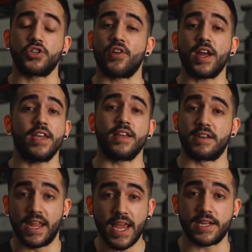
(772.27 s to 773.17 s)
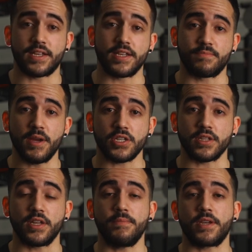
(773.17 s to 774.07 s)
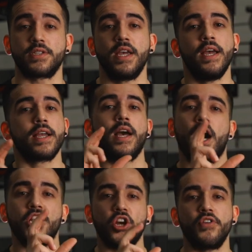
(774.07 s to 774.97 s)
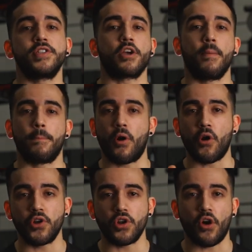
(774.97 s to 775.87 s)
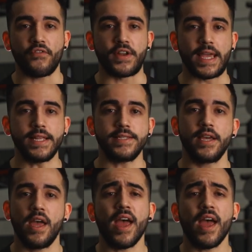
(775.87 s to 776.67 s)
tracking NEAT especially, because cardio is a component of NEAT,